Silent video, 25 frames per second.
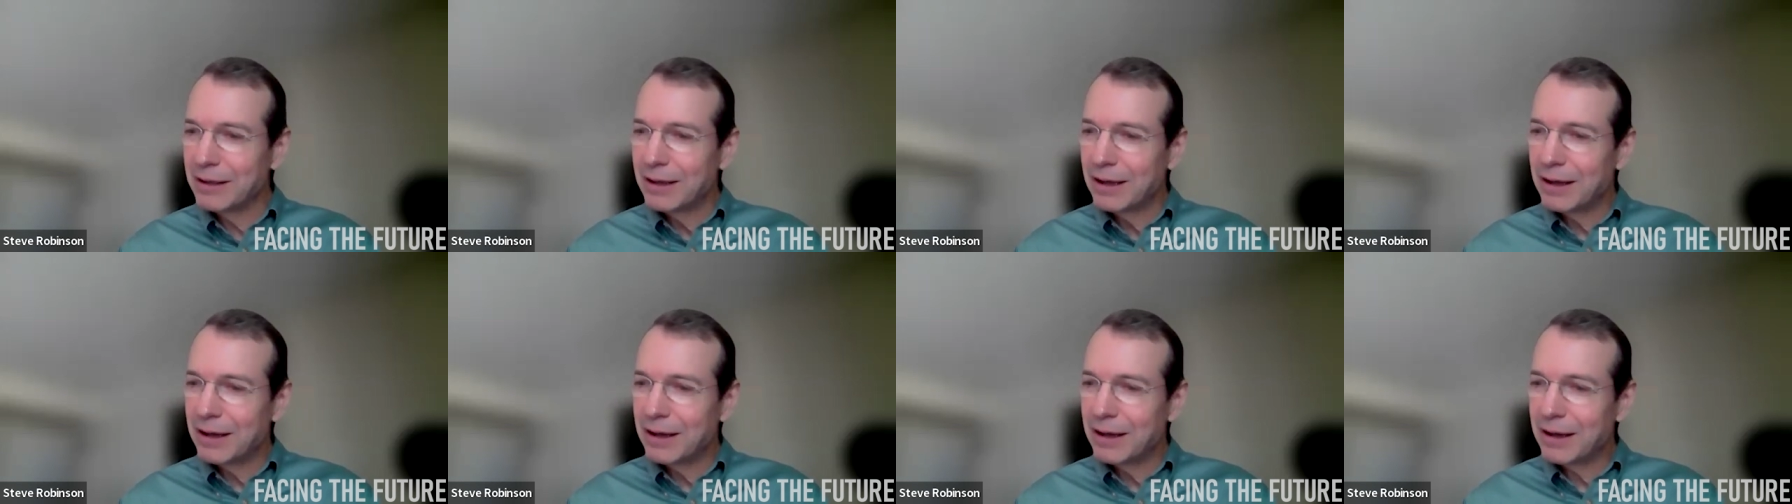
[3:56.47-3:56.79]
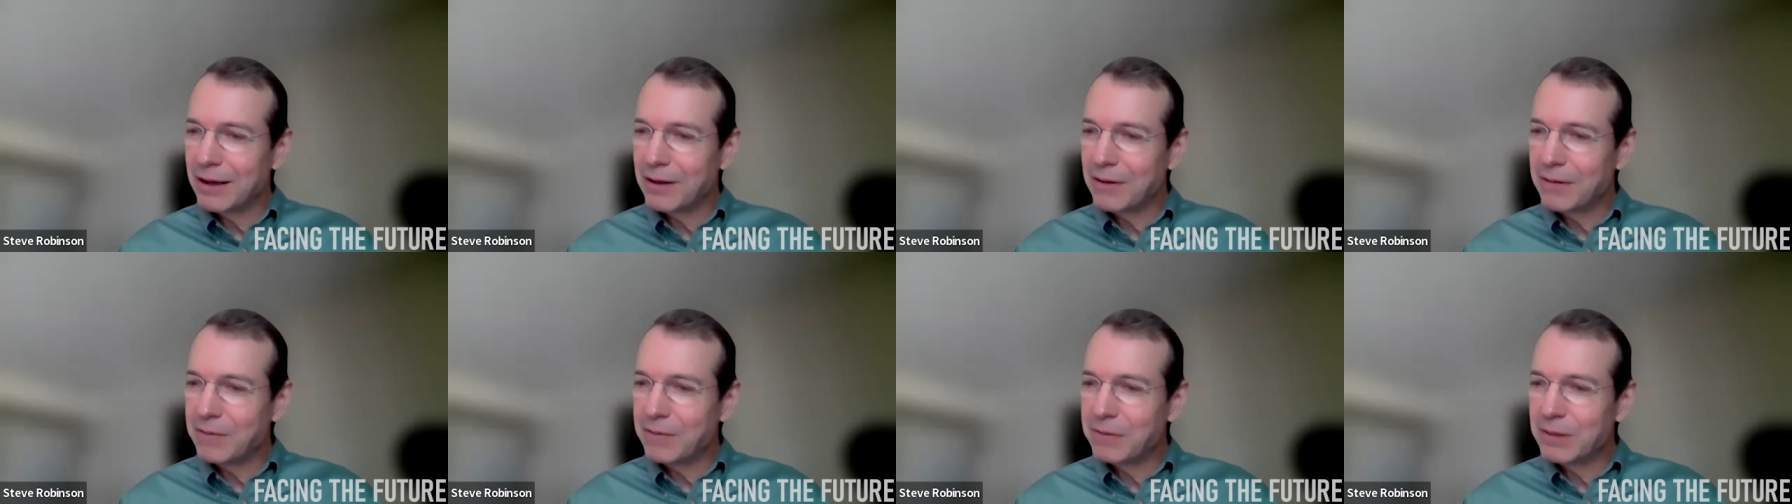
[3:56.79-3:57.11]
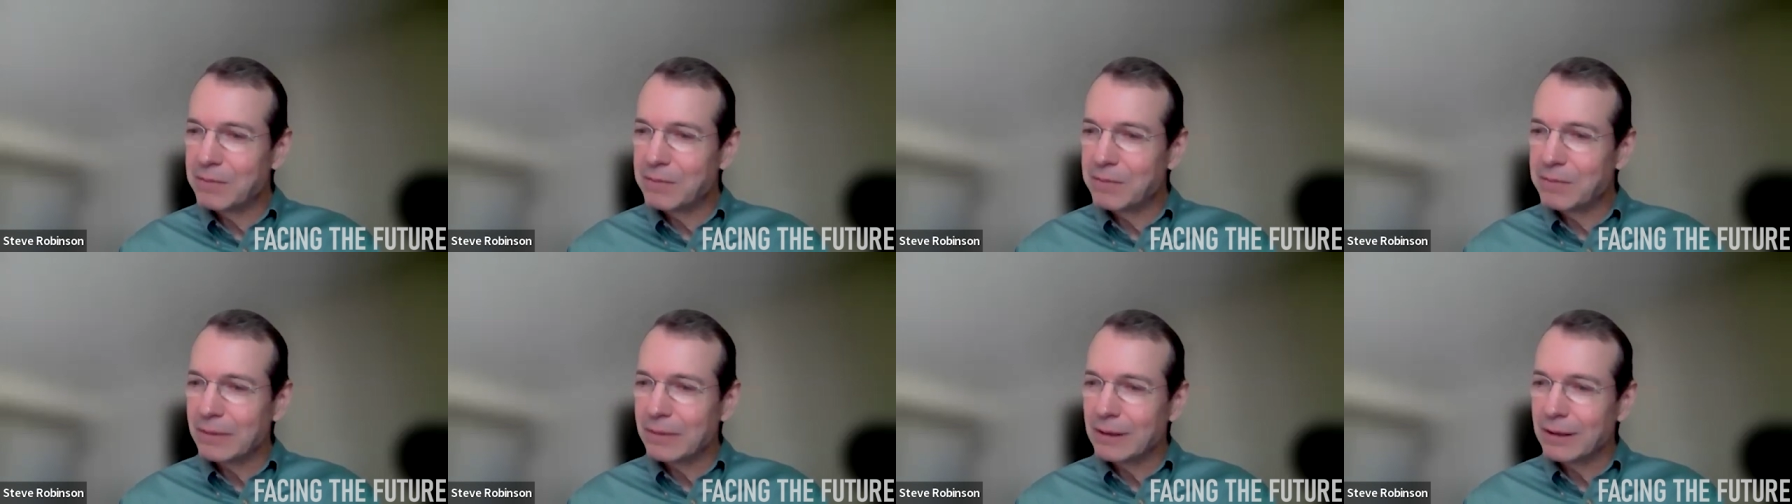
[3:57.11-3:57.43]
Um,
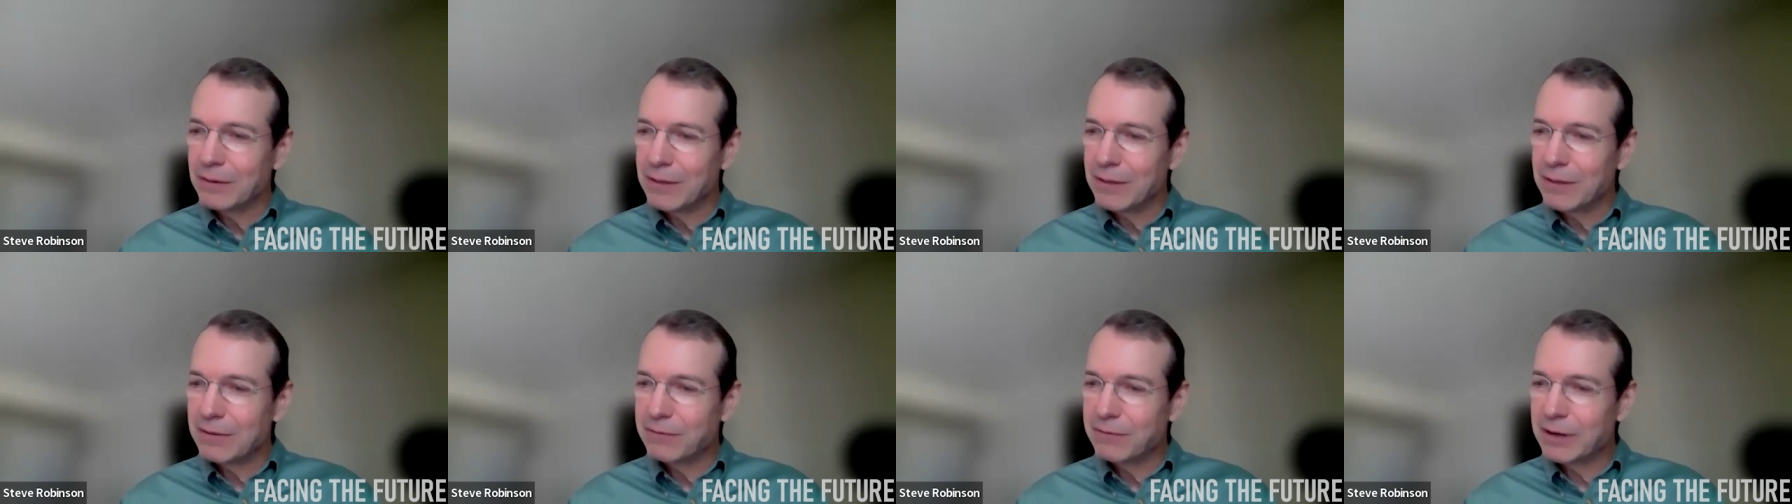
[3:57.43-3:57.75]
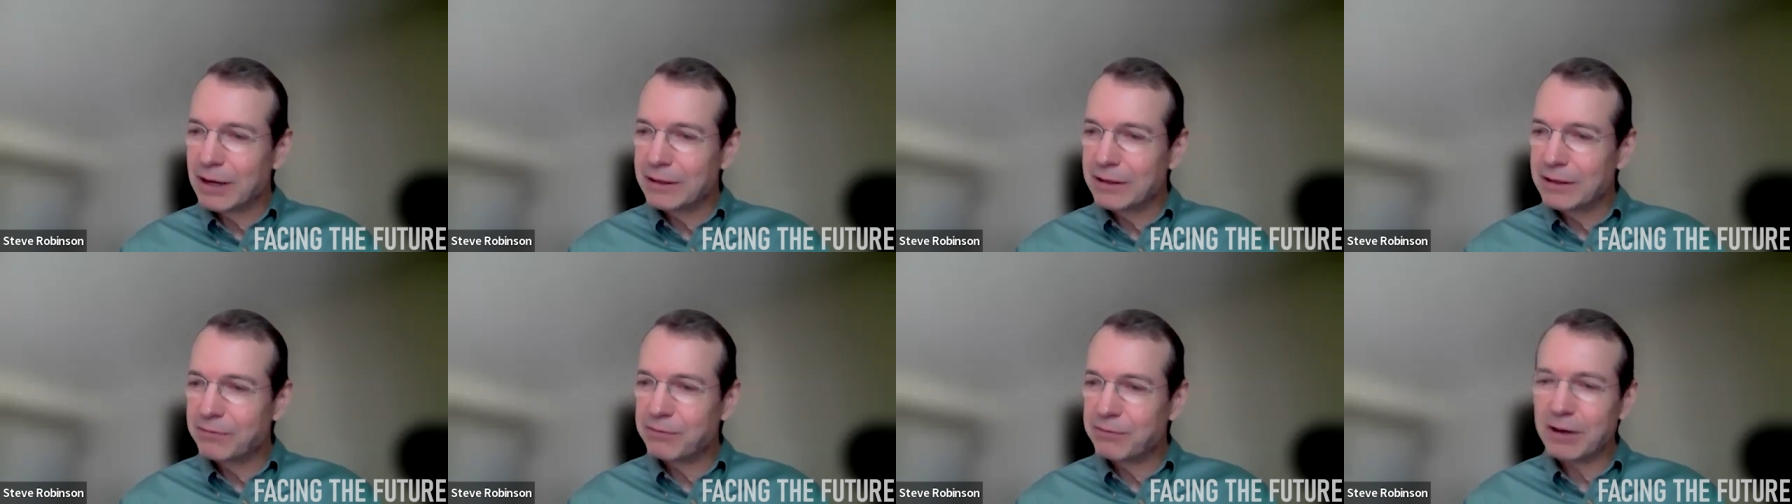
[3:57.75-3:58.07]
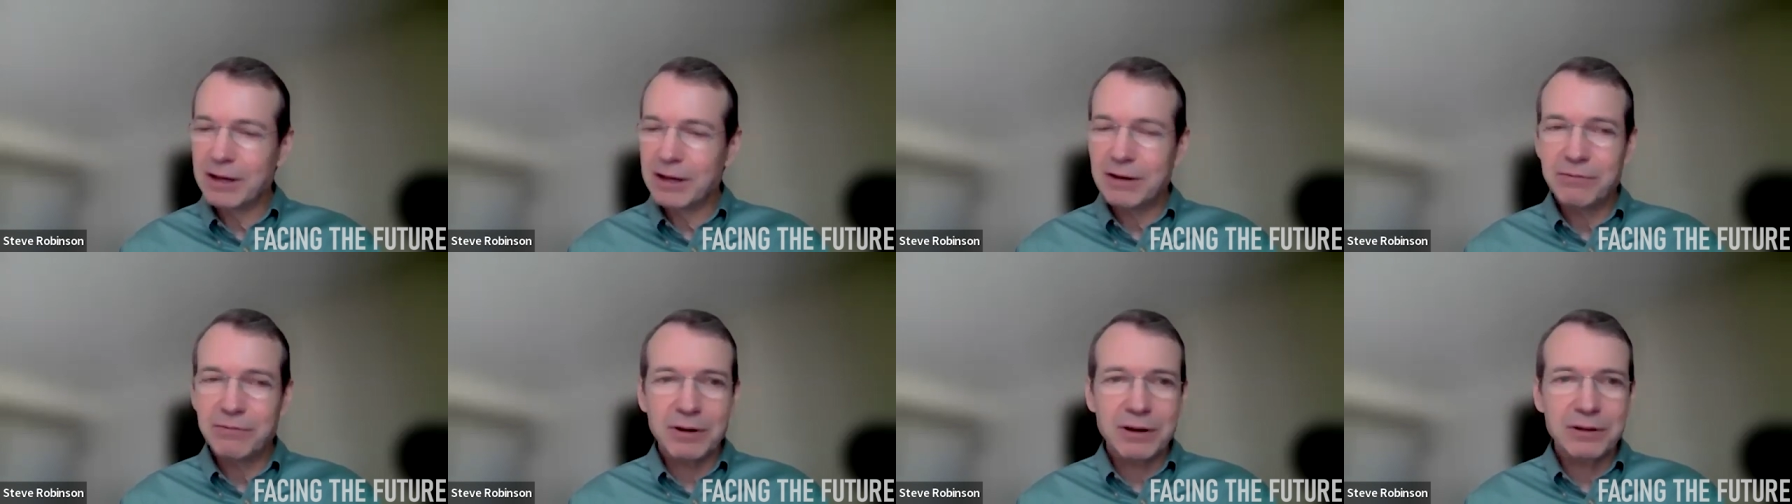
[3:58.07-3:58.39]
they've got the
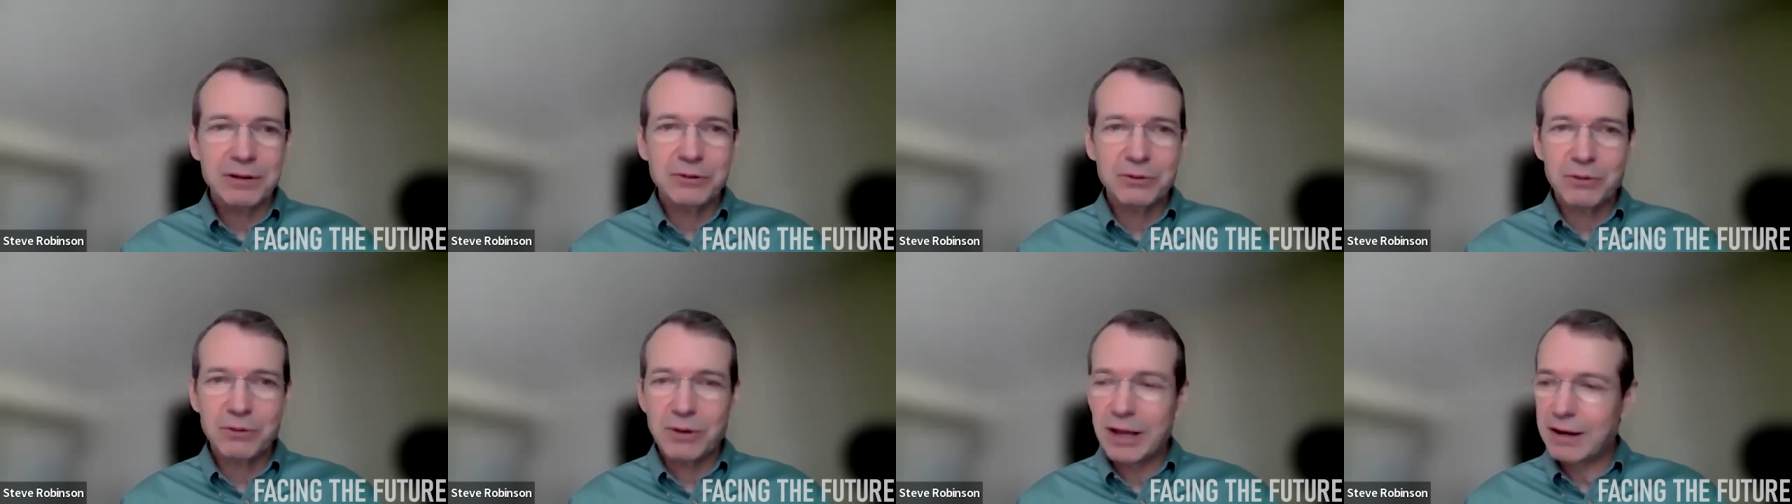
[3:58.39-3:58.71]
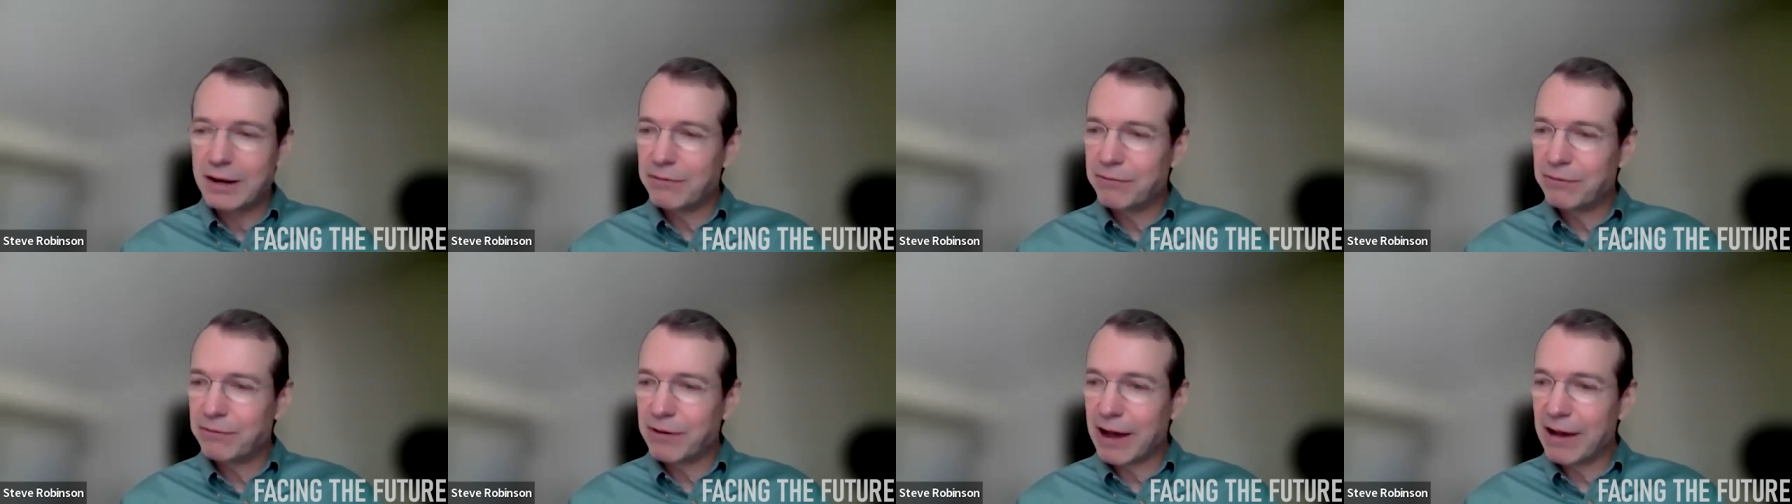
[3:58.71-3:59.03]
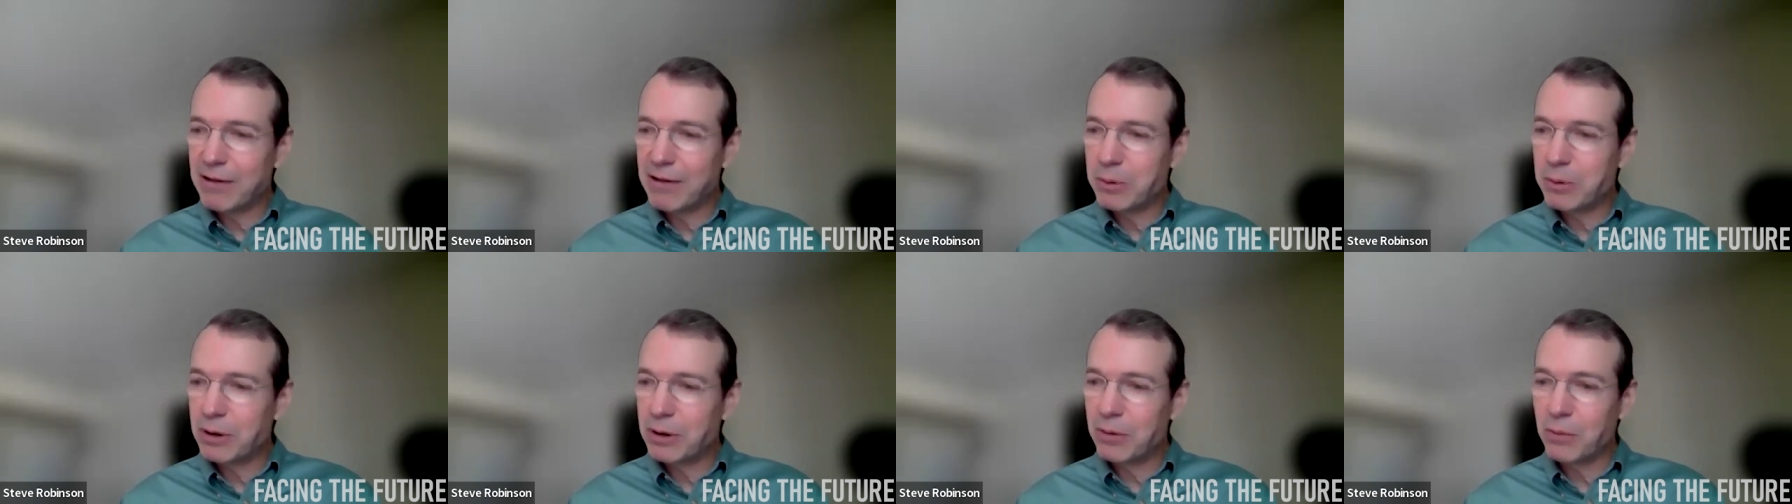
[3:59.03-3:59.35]
Fed funds rate at
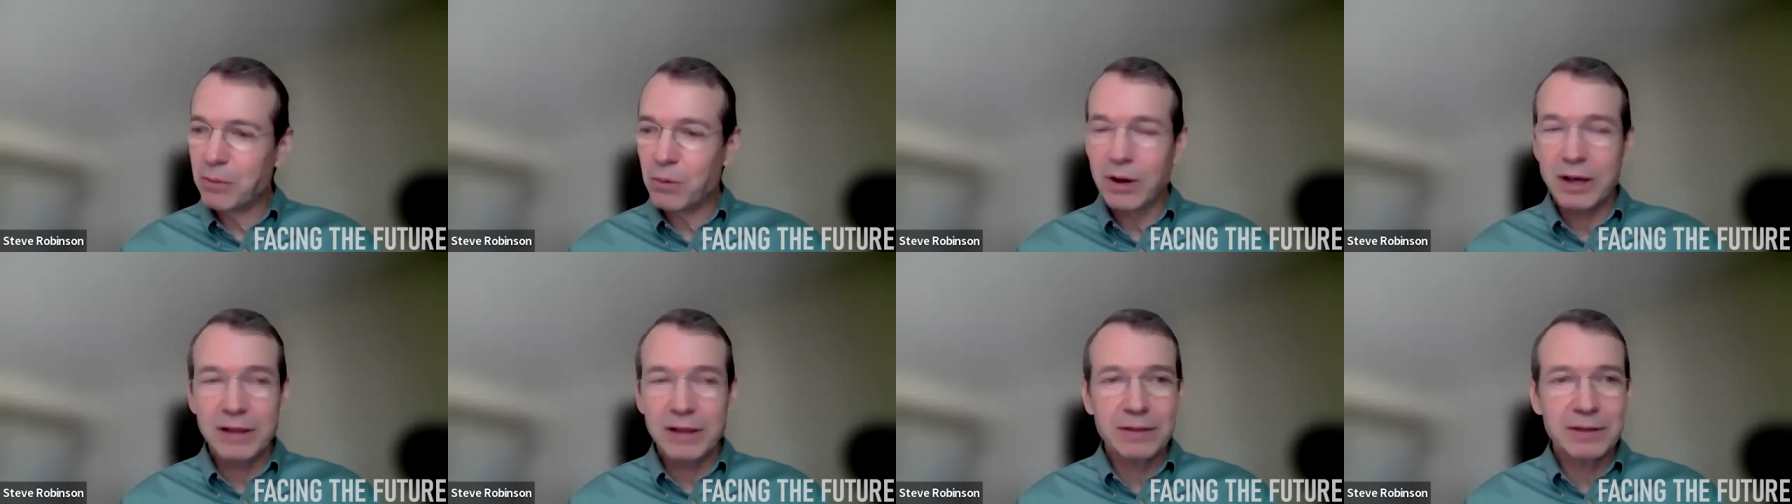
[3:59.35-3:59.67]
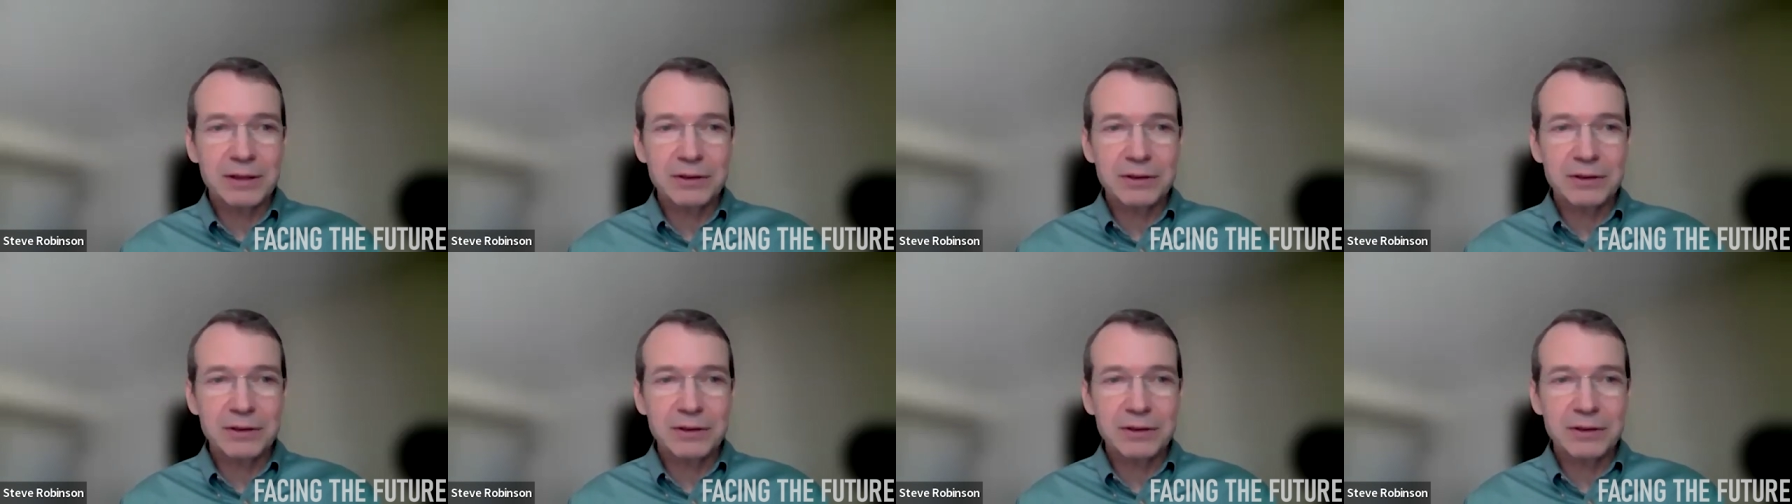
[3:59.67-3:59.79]
5.1